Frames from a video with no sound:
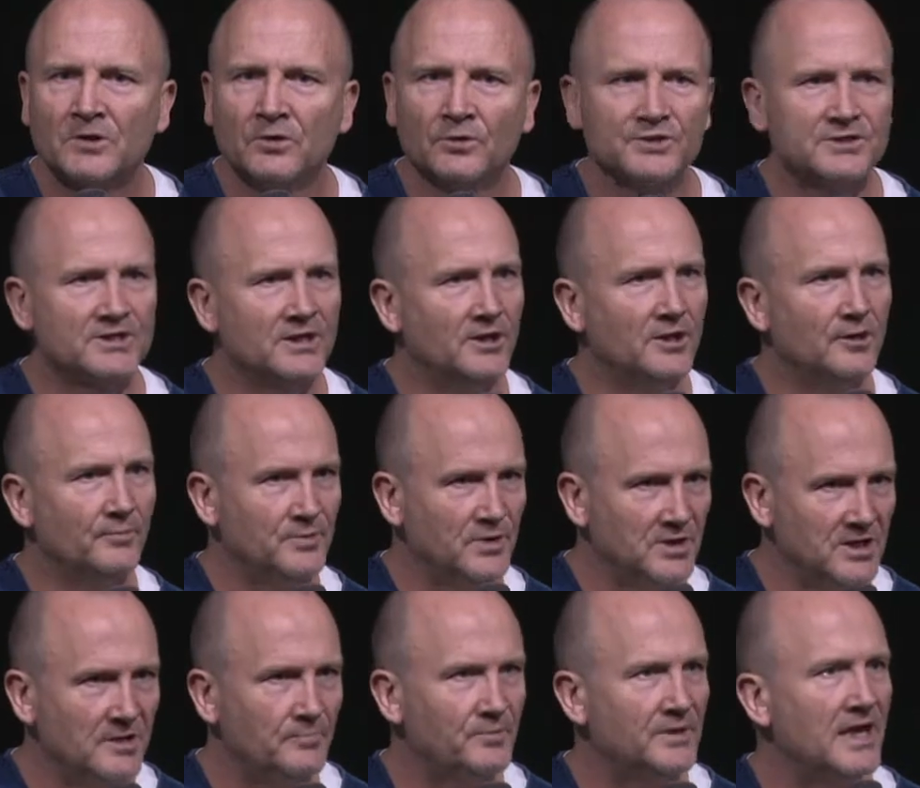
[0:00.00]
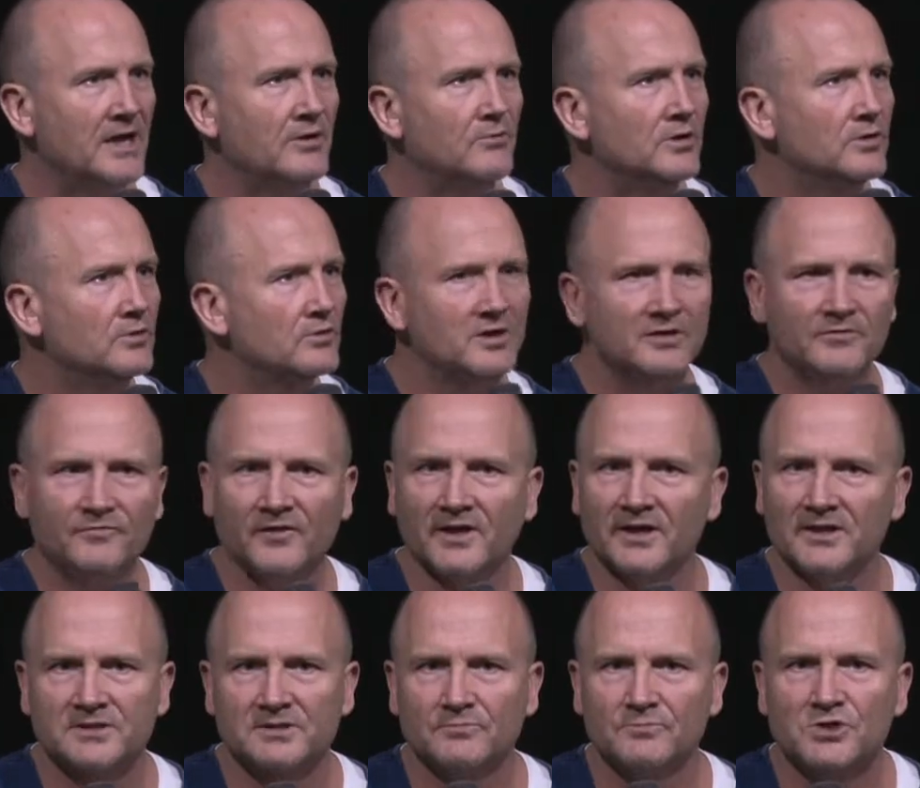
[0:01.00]
Or does it help you keep an angry-looking
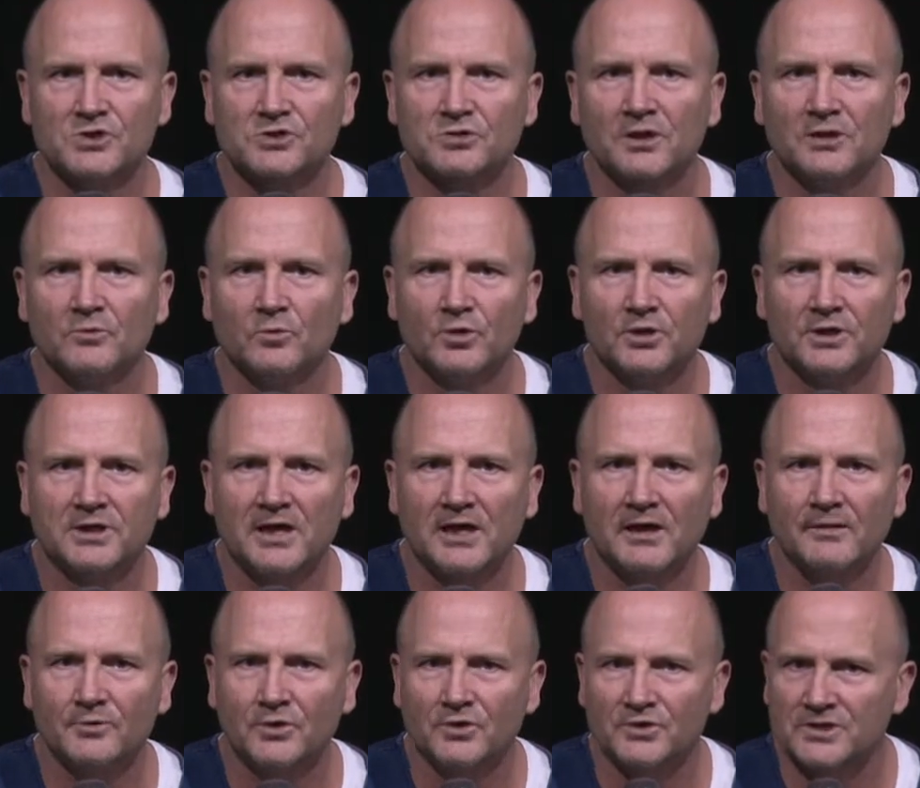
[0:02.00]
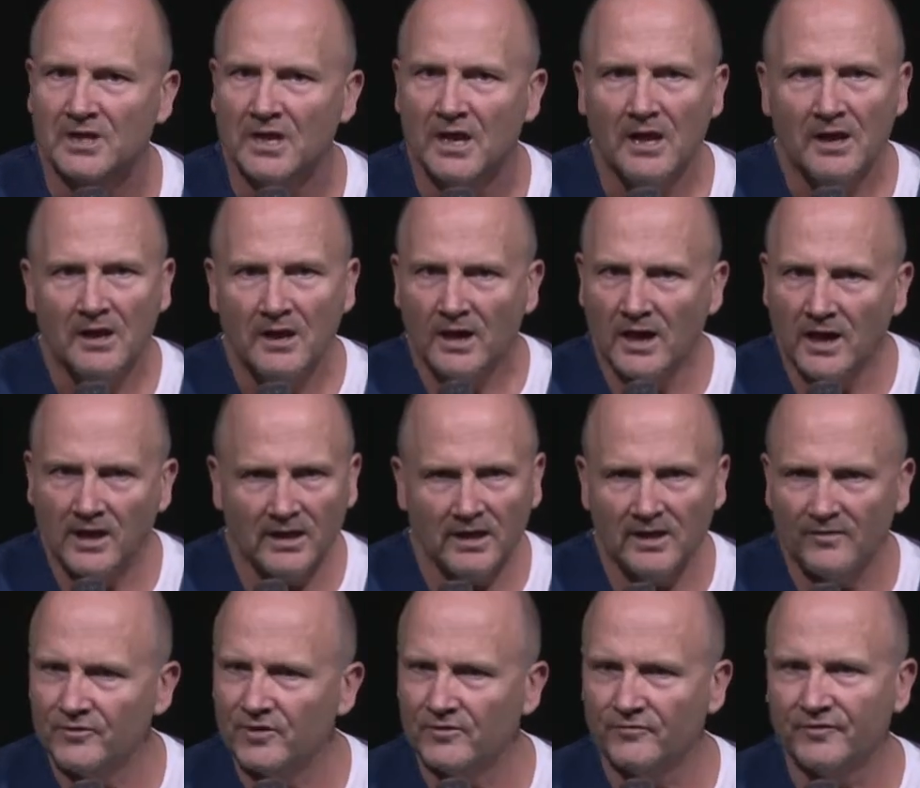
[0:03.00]
face? I'm just trying to work out because I
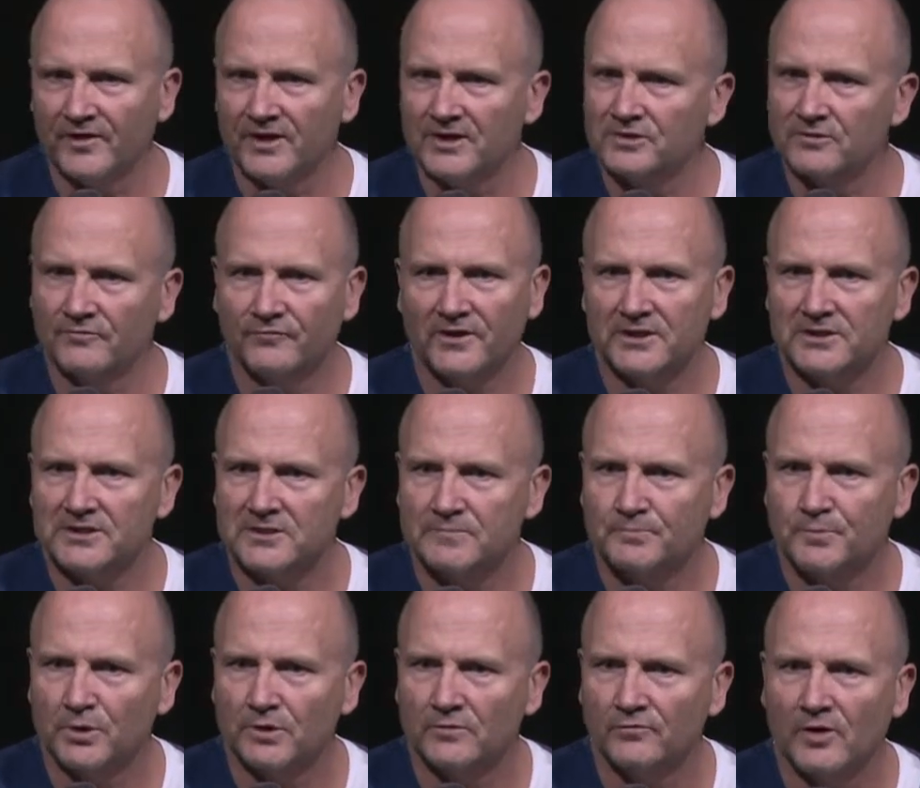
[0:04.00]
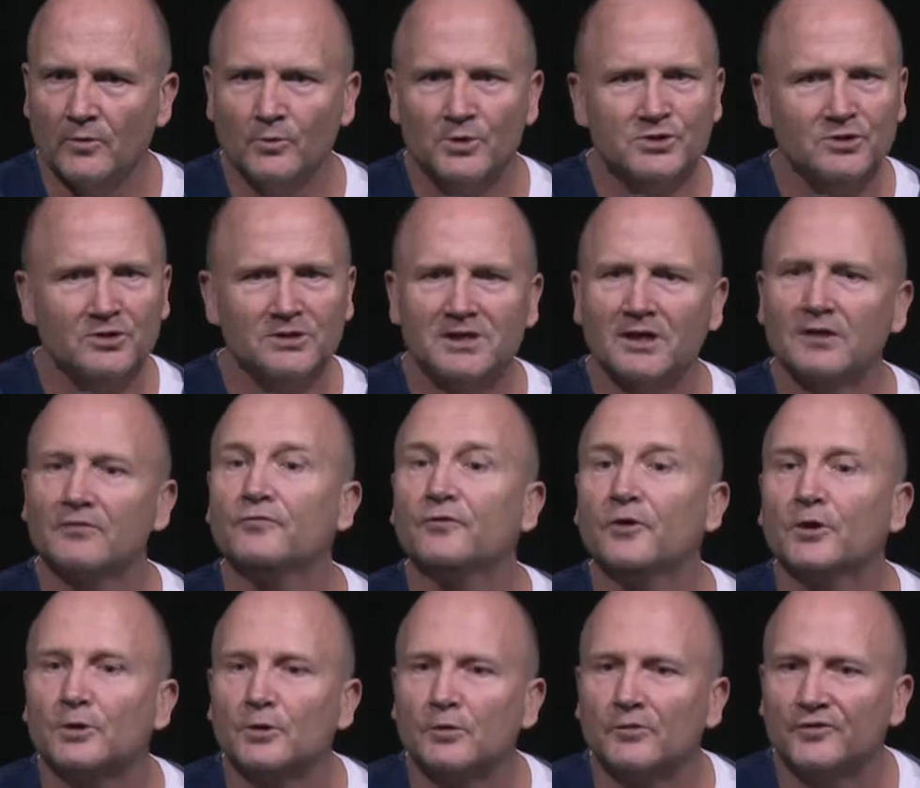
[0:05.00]
love your face. Your face is beautiful. I wish I could take a
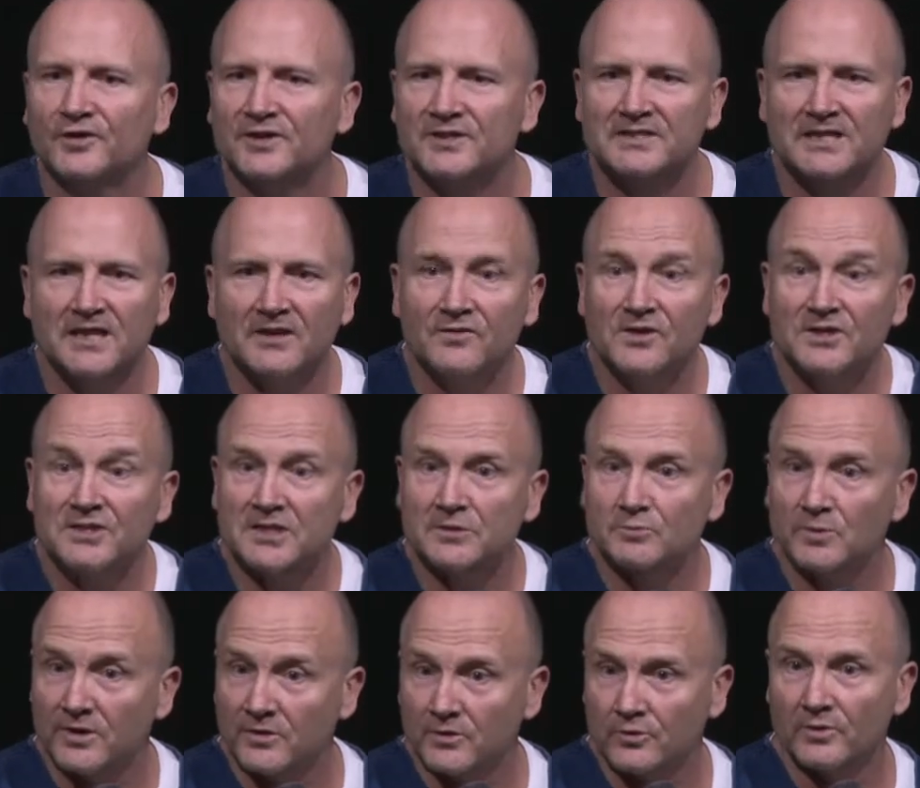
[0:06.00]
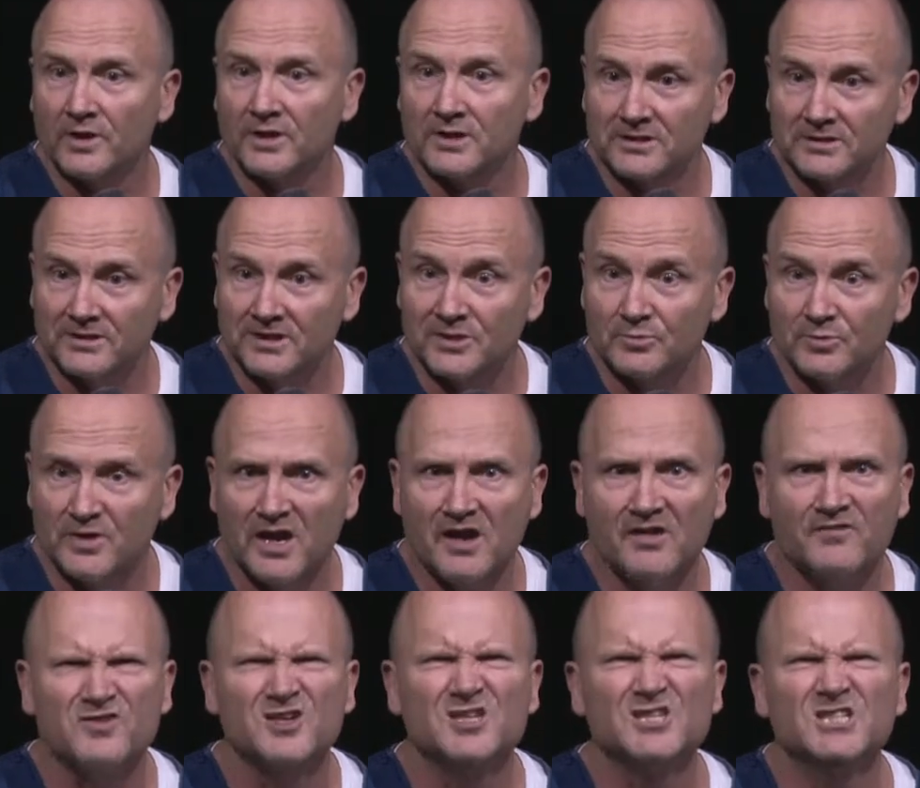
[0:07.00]
photo of it and say, this is one of the greatest leaders we
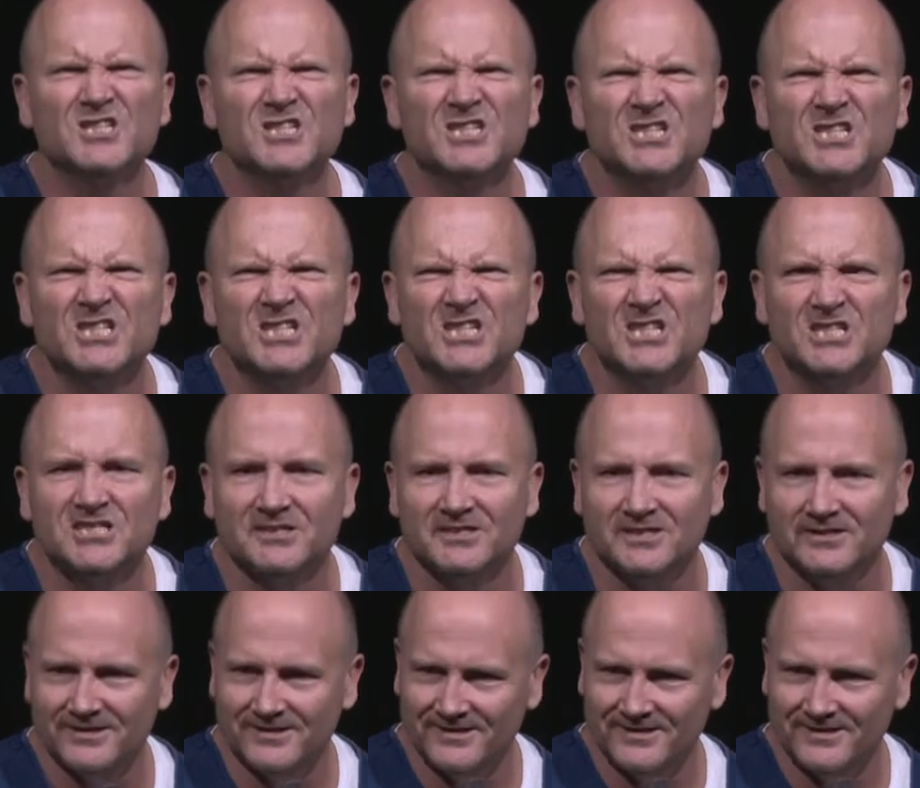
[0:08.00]
have. Yeah.